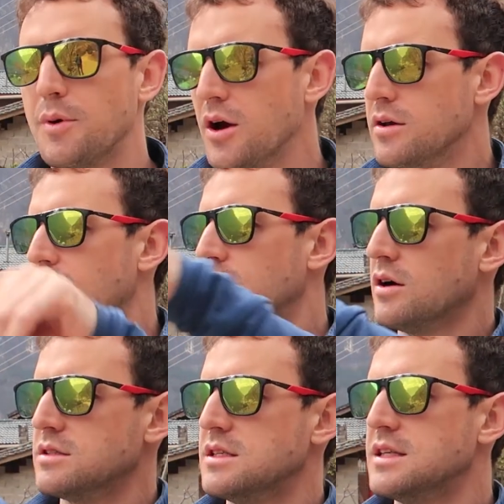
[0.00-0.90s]
a boat
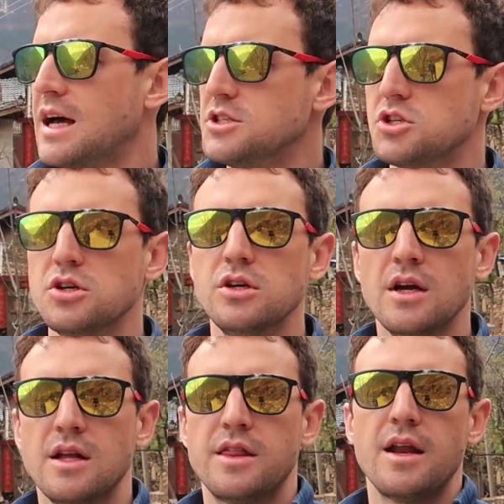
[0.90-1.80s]
across to Darju,
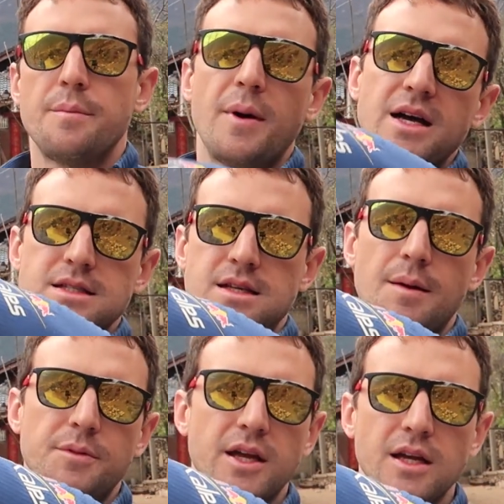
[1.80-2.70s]
then a bus
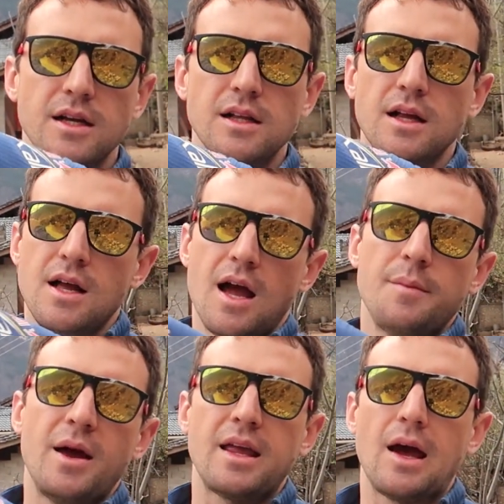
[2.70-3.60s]
up the hill
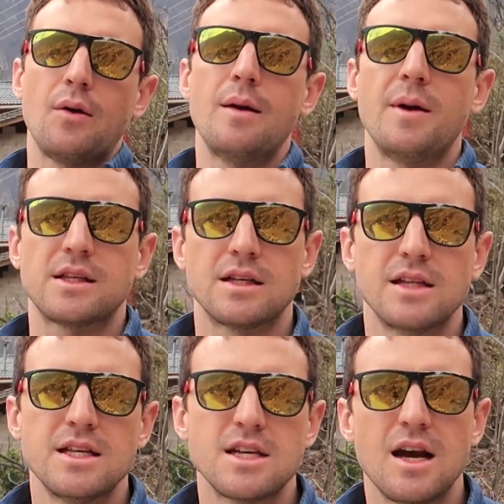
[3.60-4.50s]
and make our way back to
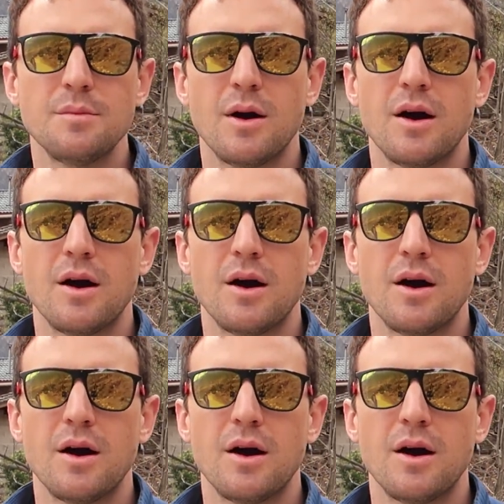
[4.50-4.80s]
Lijiang,